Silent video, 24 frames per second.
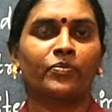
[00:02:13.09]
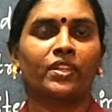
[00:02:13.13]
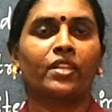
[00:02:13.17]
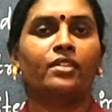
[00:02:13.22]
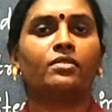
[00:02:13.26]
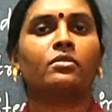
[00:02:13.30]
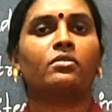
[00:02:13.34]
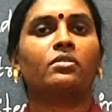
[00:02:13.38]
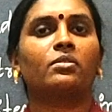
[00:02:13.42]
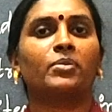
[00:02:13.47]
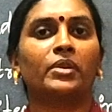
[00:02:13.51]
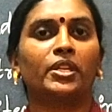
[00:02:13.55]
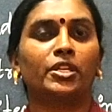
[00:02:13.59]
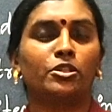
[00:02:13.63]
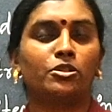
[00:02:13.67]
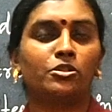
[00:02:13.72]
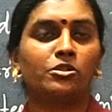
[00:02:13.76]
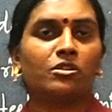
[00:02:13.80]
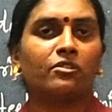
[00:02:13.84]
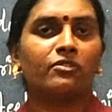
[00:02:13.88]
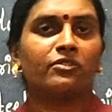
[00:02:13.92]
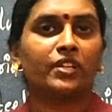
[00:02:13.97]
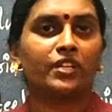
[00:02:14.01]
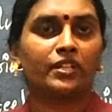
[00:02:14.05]
So the meaning
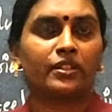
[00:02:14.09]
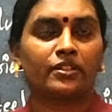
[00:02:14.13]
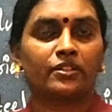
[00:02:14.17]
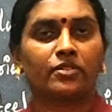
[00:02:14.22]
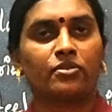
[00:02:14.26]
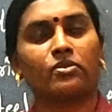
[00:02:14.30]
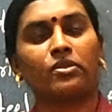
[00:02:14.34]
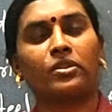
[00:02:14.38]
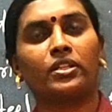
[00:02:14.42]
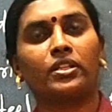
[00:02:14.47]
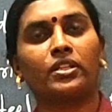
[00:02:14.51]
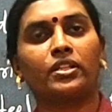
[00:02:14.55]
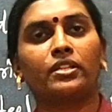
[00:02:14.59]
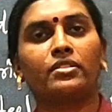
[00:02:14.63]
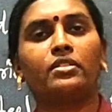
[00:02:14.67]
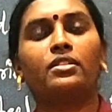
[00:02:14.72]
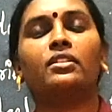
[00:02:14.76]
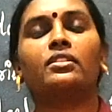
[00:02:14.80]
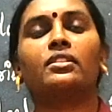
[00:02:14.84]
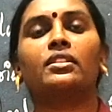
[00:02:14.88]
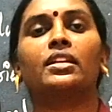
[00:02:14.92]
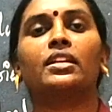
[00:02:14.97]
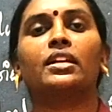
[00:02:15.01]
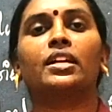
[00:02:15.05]
of industry is
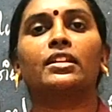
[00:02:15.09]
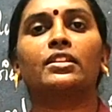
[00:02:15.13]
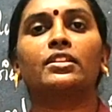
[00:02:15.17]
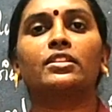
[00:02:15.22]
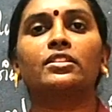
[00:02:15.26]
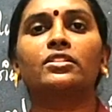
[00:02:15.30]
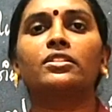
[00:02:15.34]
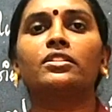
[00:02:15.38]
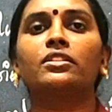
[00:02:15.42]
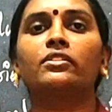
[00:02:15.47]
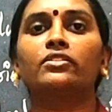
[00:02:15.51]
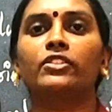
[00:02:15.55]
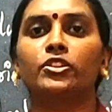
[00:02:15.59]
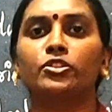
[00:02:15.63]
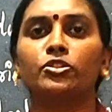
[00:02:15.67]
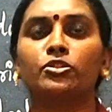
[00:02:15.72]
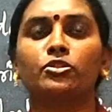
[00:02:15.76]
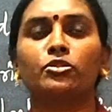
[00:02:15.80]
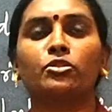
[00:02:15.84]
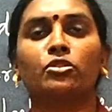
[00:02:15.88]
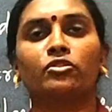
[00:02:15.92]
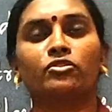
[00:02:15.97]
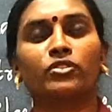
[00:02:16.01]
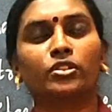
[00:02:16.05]
the
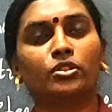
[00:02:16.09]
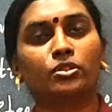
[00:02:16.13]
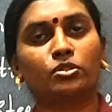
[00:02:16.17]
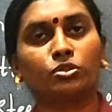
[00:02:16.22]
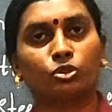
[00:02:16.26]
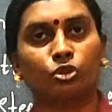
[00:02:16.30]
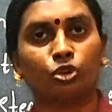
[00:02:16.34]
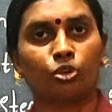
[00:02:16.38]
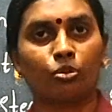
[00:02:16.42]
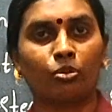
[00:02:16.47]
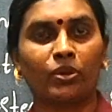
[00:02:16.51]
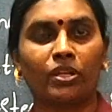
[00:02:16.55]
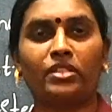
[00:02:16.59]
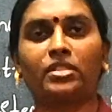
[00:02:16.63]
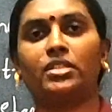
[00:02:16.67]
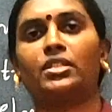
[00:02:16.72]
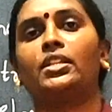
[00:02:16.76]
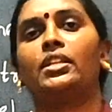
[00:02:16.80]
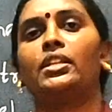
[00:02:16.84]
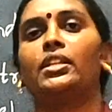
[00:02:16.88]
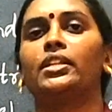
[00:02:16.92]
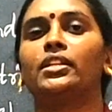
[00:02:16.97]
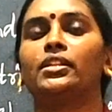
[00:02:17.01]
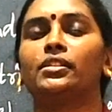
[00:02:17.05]
conservation of the raw
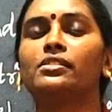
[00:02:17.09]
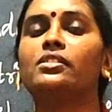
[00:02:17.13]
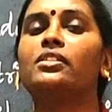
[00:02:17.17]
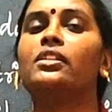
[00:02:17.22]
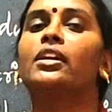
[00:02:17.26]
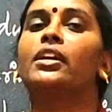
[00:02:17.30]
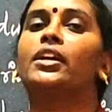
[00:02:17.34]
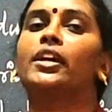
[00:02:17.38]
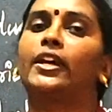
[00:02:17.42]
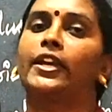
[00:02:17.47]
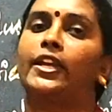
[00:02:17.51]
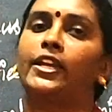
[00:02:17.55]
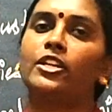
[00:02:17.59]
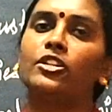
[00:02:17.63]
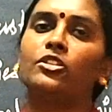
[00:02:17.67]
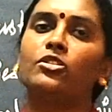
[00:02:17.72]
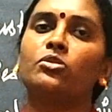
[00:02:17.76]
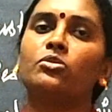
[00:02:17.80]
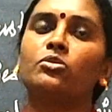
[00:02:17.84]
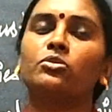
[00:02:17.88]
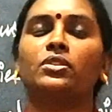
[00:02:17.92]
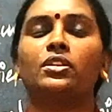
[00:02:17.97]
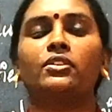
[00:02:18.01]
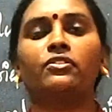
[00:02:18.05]
materials
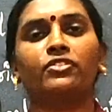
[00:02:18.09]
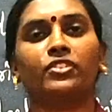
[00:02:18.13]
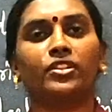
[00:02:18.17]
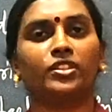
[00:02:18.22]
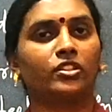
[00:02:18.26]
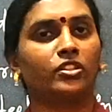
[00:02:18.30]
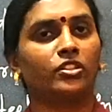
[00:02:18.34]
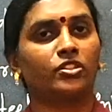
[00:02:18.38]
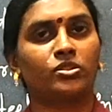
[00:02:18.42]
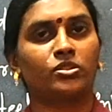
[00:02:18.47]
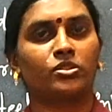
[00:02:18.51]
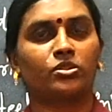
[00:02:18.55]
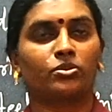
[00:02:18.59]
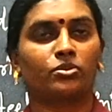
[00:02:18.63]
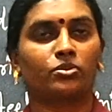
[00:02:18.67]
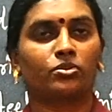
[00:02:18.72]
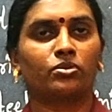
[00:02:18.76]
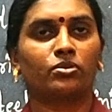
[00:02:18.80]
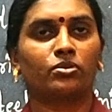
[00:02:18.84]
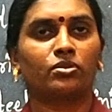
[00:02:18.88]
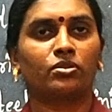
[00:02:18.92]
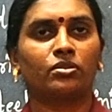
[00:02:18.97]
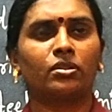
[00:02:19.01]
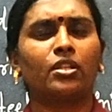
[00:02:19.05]
into the finished
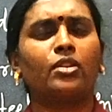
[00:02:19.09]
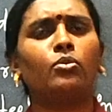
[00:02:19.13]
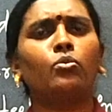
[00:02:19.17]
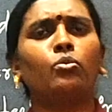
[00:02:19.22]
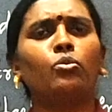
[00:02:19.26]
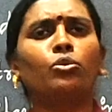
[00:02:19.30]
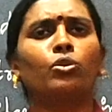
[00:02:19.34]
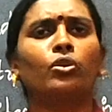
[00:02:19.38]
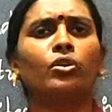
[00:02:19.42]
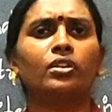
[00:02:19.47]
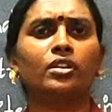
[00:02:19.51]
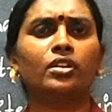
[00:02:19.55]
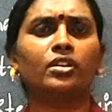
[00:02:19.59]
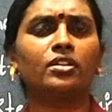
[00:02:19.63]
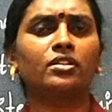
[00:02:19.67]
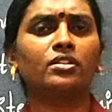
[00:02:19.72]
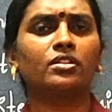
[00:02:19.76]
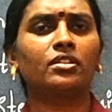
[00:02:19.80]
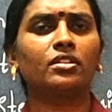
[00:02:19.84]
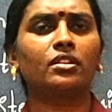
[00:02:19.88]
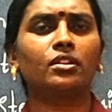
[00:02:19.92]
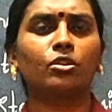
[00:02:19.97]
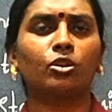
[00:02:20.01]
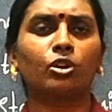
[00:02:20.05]
goods. Then what is
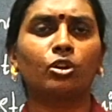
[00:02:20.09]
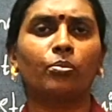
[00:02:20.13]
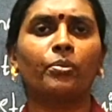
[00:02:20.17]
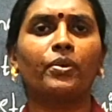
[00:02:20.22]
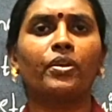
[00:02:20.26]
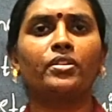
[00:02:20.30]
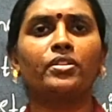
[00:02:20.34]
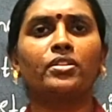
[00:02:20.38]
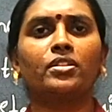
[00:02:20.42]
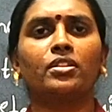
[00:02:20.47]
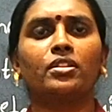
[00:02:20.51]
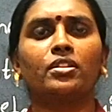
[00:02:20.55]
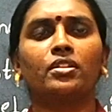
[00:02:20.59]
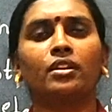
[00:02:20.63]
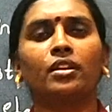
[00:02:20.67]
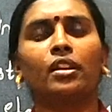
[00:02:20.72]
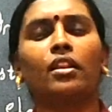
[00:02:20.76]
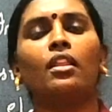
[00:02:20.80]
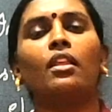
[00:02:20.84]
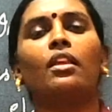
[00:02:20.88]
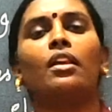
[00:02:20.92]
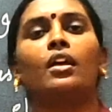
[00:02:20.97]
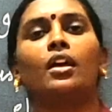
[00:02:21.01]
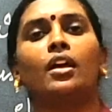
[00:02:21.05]
a raw
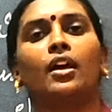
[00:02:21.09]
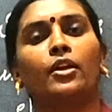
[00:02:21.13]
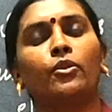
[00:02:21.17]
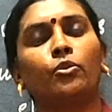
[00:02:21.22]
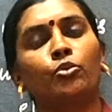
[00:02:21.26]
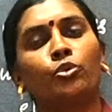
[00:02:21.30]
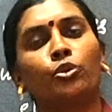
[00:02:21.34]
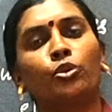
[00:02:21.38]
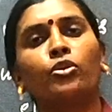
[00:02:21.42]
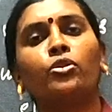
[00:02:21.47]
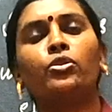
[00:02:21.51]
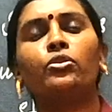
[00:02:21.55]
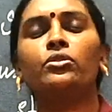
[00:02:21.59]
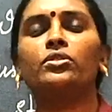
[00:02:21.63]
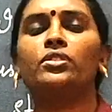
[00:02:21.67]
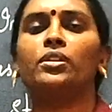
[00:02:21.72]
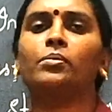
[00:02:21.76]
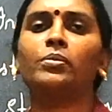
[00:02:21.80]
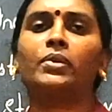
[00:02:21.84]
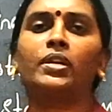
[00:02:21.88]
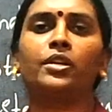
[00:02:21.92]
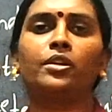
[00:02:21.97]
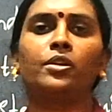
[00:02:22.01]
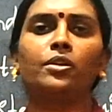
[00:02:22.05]
material and what is the
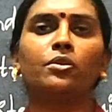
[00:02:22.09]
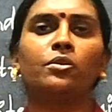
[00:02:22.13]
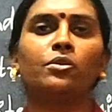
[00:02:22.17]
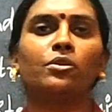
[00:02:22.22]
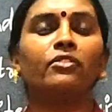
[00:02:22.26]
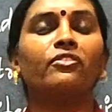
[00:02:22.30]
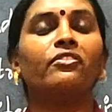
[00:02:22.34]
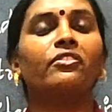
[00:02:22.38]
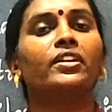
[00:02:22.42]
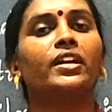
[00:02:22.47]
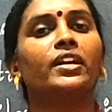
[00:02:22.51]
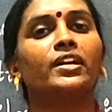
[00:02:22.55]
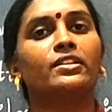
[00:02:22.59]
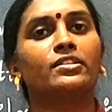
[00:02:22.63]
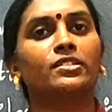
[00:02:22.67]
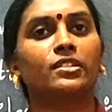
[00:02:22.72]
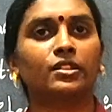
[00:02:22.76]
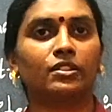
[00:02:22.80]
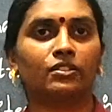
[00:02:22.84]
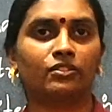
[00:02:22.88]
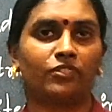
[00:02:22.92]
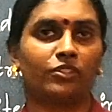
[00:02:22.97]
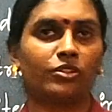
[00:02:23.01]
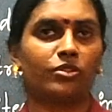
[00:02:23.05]
meaning of
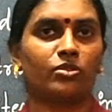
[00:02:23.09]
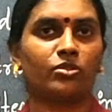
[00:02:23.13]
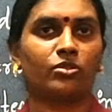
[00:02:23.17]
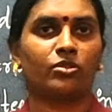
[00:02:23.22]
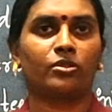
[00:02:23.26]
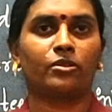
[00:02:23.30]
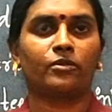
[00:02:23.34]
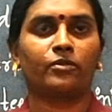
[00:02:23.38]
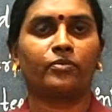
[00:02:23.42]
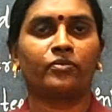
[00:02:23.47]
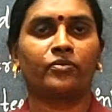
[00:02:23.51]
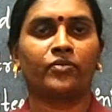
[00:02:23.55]
conservation?